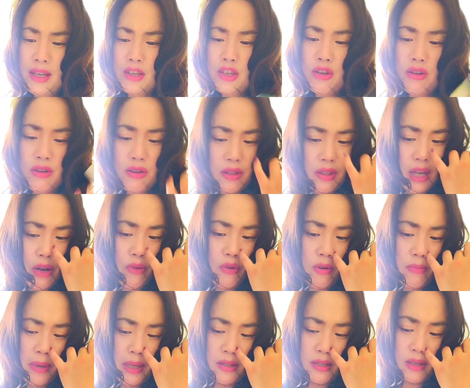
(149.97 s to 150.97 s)
you, there
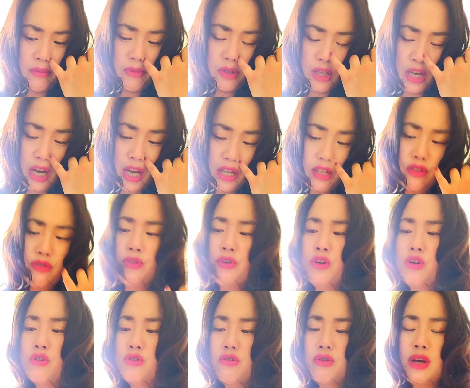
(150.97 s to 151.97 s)
will be some chance for
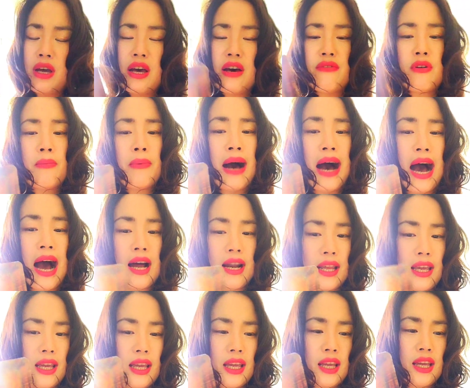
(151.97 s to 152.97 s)
you to have a
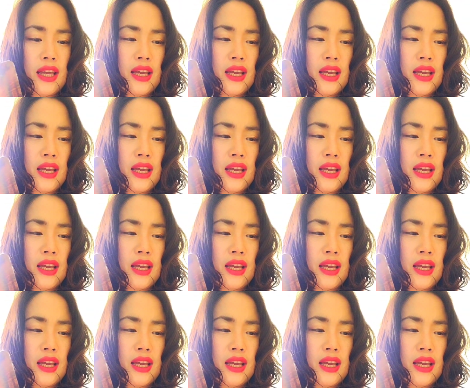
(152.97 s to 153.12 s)
party